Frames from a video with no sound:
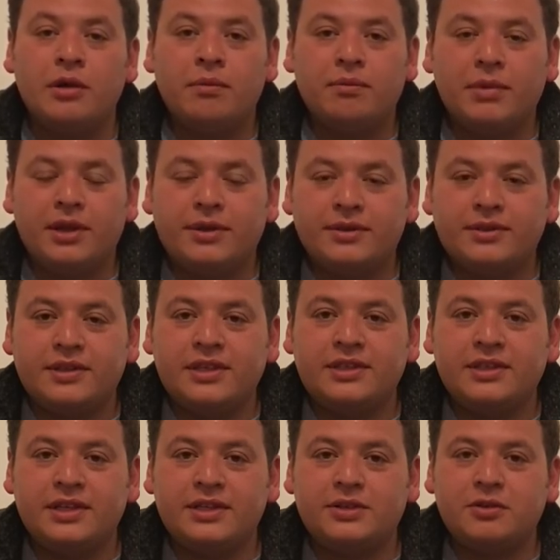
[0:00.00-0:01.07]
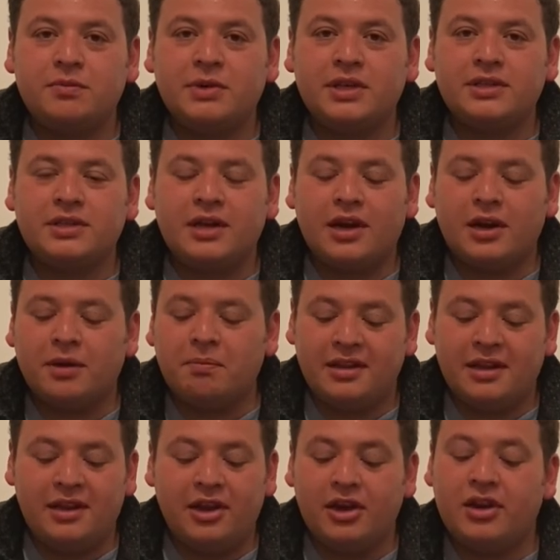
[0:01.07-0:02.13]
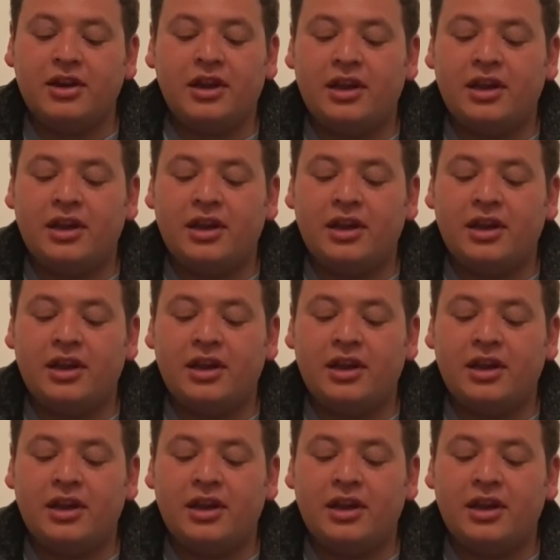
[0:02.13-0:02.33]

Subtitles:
because these instruments are literally